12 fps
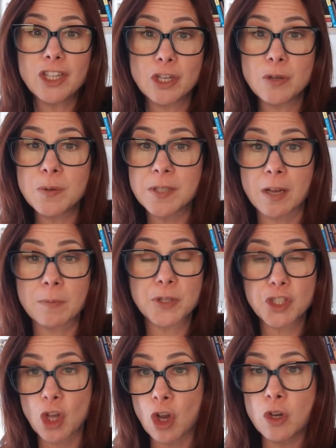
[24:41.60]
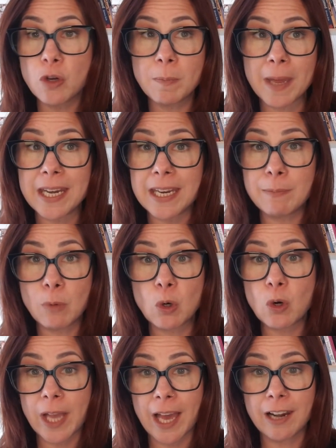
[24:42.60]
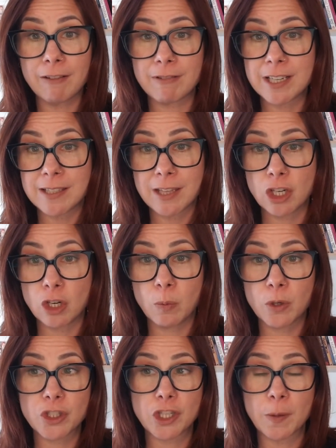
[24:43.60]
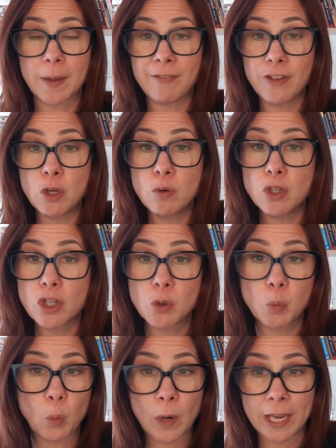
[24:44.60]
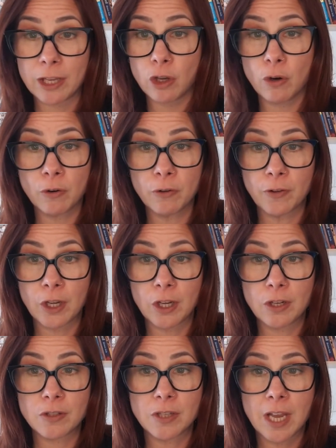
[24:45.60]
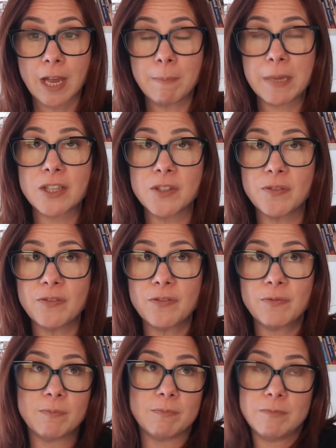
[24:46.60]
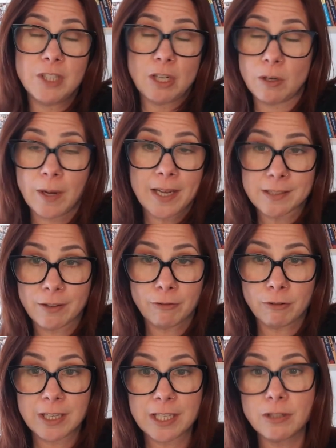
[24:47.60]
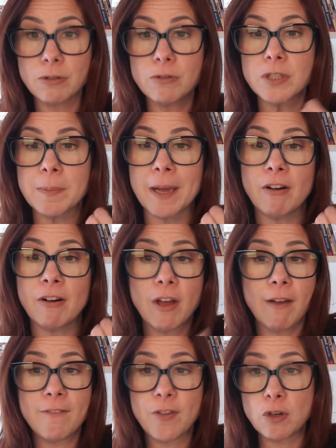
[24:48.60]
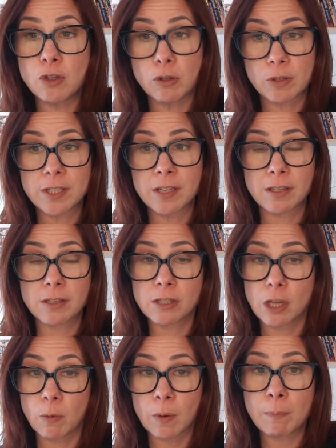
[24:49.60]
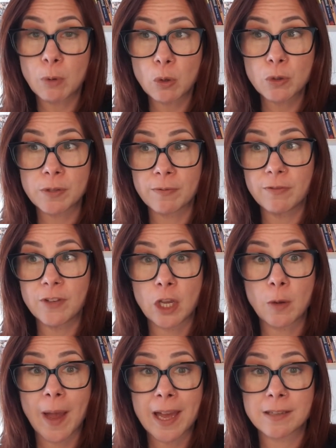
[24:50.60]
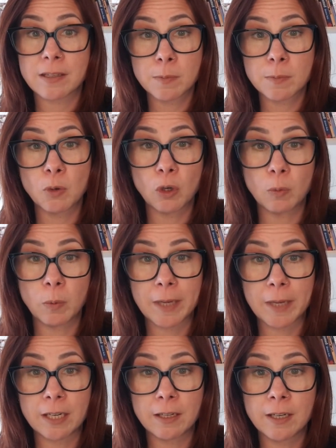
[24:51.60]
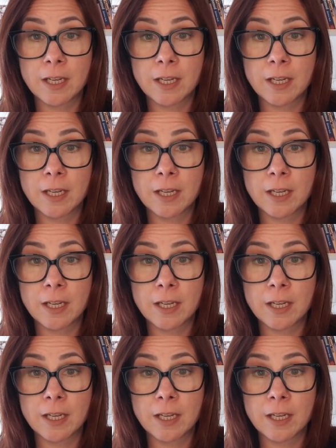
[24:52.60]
use up so many more calories than you want to if you just wing your food, because, you know, as I've already talked about, food choices are so important for you as a smaller woman.